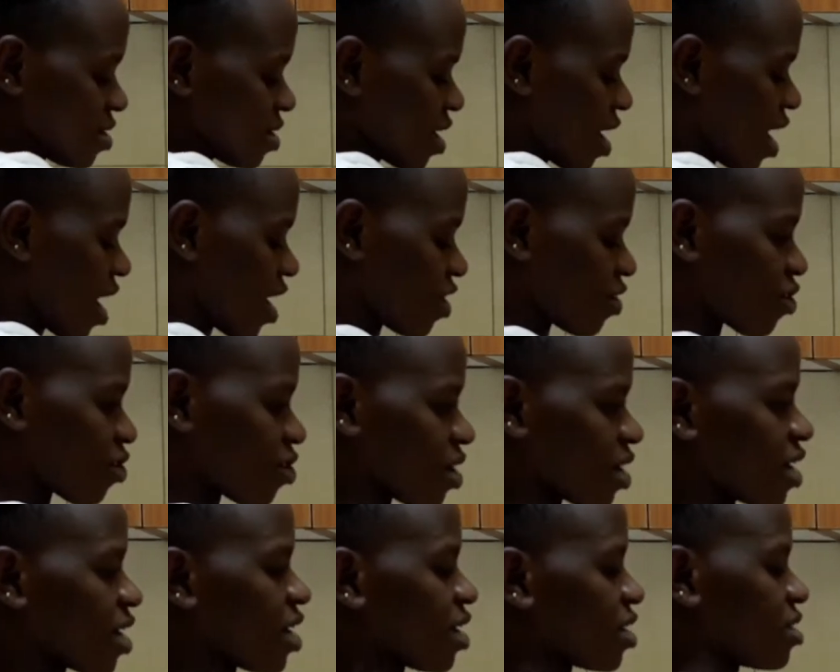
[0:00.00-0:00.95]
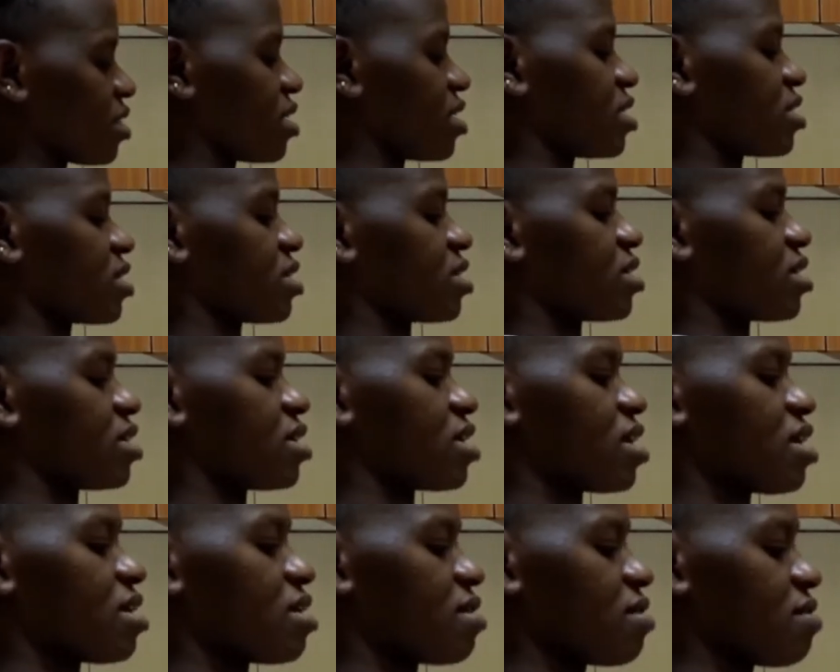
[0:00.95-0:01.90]
I roll like this,
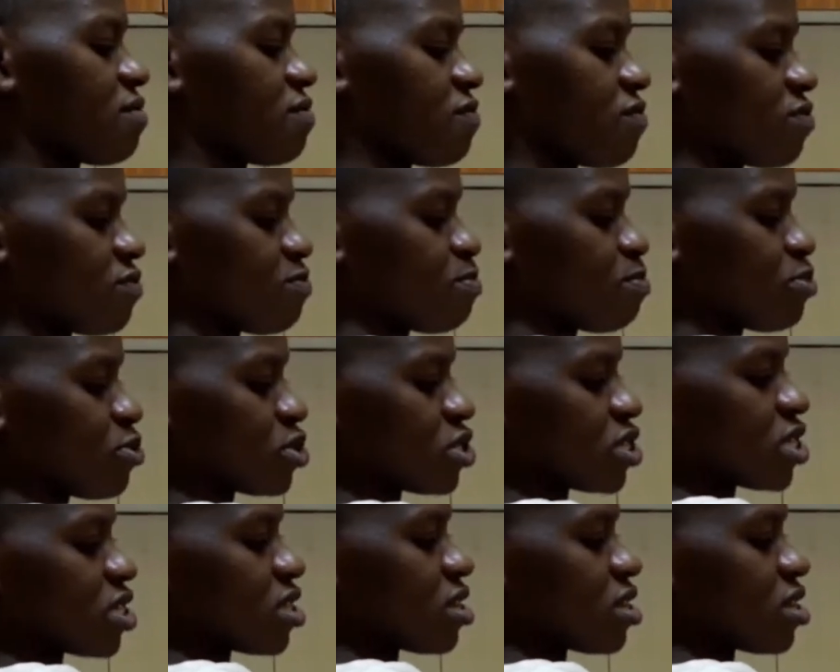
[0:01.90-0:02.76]
then put in